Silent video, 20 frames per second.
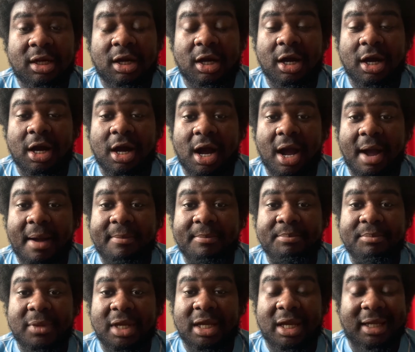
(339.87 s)

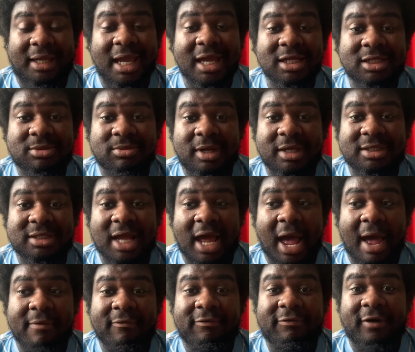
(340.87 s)
against West
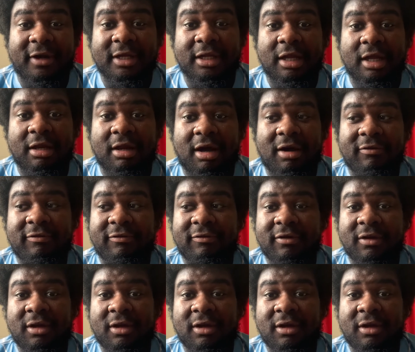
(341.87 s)
Ham, funny enough.